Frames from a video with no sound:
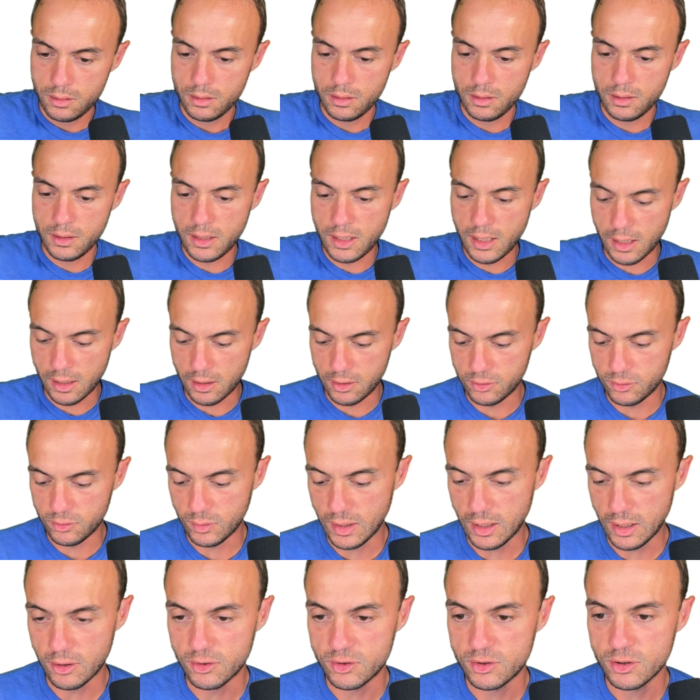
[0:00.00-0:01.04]
Okay, so we got
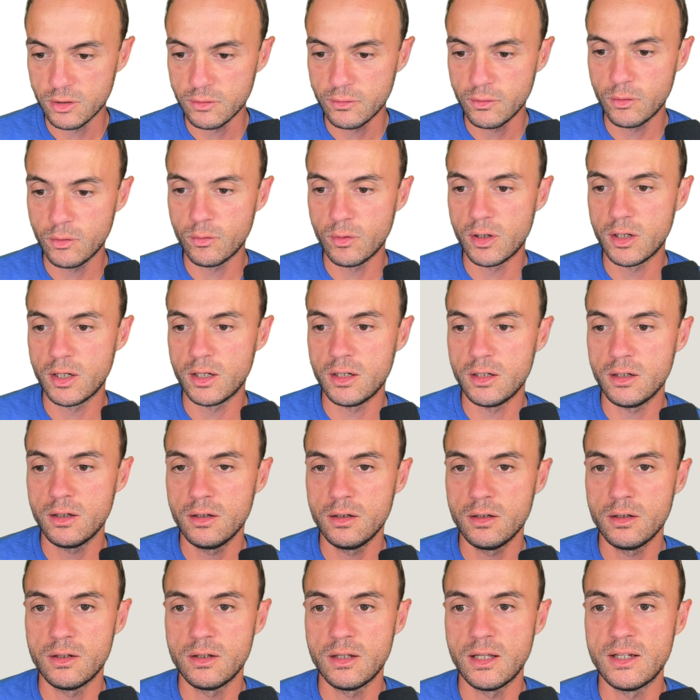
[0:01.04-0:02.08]
our server running.
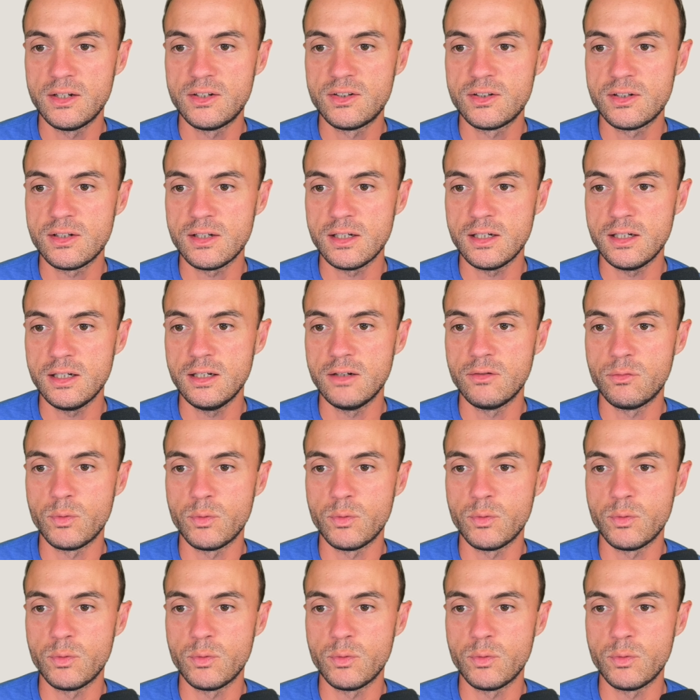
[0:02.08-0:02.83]
Let's see if we